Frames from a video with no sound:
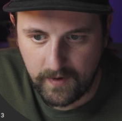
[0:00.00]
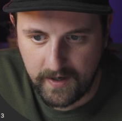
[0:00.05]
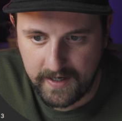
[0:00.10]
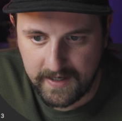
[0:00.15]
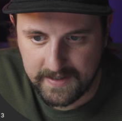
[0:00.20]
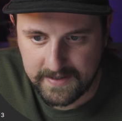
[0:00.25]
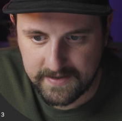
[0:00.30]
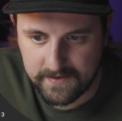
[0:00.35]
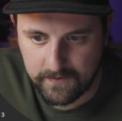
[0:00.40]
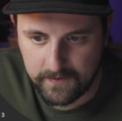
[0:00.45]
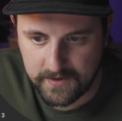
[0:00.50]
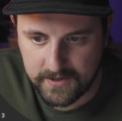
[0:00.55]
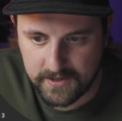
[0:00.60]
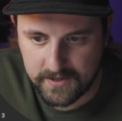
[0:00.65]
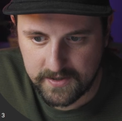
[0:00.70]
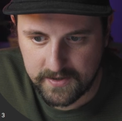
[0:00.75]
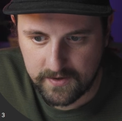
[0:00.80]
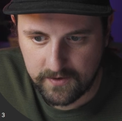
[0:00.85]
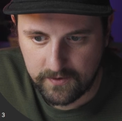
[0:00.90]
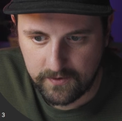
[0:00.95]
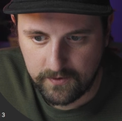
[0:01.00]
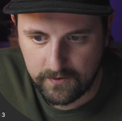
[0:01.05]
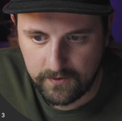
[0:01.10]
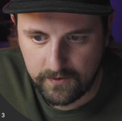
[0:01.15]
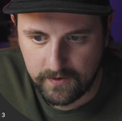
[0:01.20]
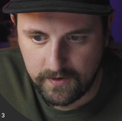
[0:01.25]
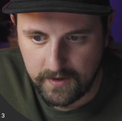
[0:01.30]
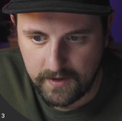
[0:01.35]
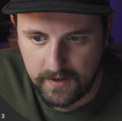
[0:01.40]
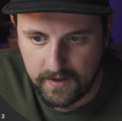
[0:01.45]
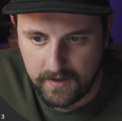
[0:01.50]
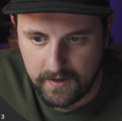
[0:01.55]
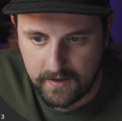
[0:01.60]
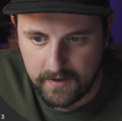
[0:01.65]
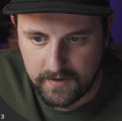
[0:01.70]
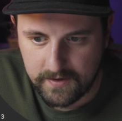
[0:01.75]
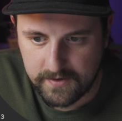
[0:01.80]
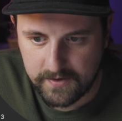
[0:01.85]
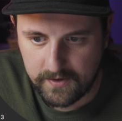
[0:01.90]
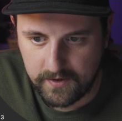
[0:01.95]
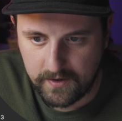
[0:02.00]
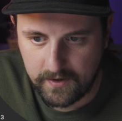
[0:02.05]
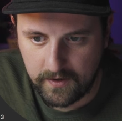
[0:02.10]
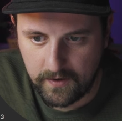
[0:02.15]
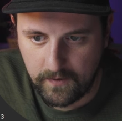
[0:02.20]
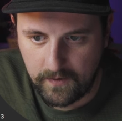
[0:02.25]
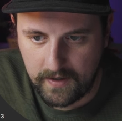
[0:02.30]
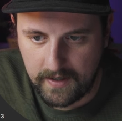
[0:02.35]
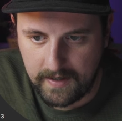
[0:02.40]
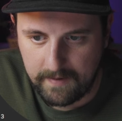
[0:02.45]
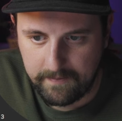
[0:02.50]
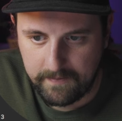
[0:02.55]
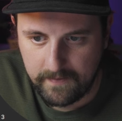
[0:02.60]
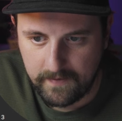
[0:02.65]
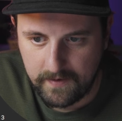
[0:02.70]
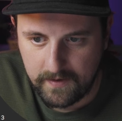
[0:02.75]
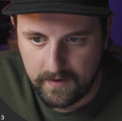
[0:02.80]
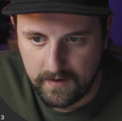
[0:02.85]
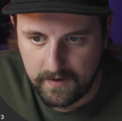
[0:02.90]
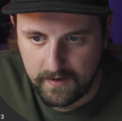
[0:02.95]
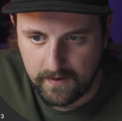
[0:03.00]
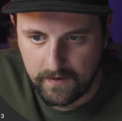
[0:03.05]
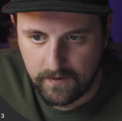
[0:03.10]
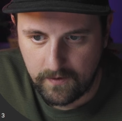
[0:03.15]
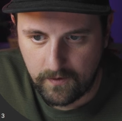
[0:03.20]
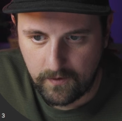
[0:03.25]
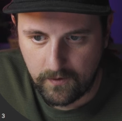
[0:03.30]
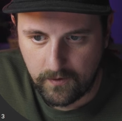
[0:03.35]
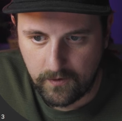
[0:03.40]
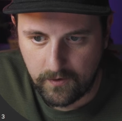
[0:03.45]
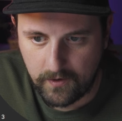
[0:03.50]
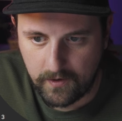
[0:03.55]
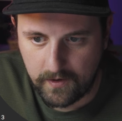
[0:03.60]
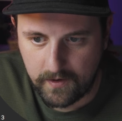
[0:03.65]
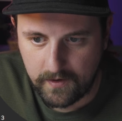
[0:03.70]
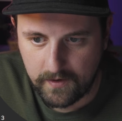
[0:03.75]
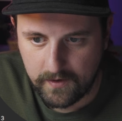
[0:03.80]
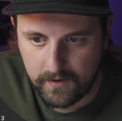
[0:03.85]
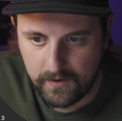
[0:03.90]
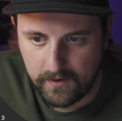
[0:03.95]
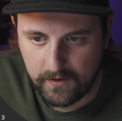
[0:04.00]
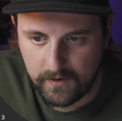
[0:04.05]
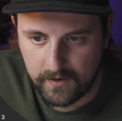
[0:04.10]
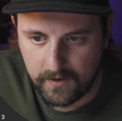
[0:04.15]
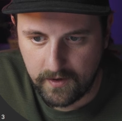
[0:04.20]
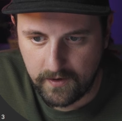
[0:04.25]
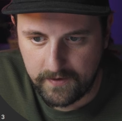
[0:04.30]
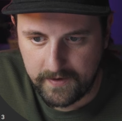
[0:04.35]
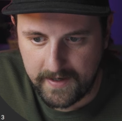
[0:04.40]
ways, which is so cool. So you can go up or you could go